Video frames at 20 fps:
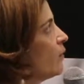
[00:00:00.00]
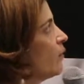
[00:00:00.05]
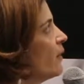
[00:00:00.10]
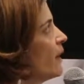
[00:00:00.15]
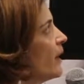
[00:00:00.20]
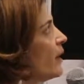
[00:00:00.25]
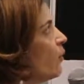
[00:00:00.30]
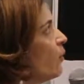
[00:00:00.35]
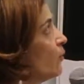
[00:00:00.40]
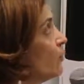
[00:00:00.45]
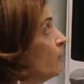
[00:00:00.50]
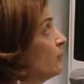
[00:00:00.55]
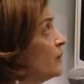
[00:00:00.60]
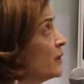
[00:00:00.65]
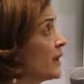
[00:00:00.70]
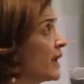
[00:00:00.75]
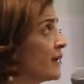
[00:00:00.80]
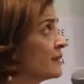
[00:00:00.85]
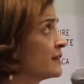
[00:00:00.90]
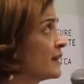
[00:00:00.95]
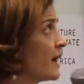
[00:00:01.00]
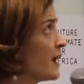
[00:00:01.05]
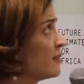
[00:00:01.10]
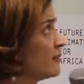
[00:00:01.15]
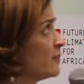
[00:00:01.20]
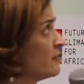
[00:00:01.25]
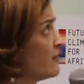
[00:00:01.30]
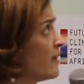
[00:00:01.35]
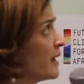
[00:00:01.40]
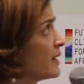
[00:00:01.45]
Well, we can
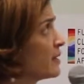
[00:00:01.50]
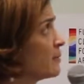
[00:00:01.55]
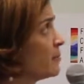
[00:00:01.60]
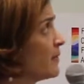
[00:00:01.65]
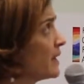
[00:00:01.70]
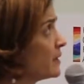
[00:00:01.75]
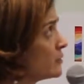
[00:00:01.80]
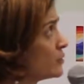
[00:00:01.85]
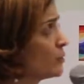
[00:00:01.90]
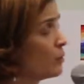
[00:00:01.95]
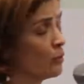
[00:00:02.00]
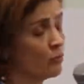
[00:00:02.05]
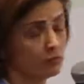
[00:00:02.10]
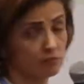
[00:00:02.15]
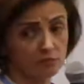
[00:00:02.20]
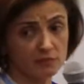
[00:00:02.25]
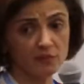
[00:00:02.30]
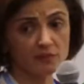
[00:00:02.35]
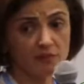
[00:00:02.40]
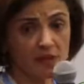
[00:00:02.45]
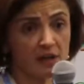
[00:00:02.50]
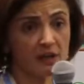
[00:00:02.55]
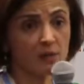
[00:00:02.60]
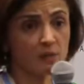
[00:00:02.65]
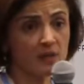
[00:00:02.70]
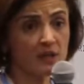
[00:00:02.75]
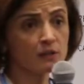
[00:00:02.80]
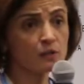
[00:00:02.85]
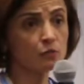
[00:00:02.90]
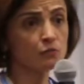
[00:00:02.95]
have
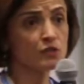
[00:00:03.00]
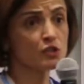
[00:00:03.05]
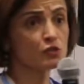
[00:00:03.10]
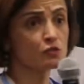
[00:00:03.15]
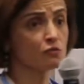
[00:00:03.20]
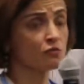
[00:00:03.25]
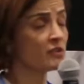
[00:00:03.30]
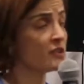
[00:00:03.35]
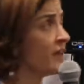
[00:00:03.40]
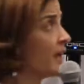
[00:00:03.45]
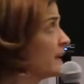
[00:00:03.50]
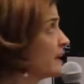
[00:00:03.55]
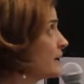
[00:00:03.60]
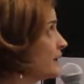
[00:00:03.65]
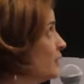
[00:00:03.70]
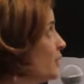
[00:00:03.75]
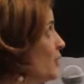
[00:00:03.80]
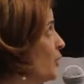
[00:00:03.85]
environmental issues like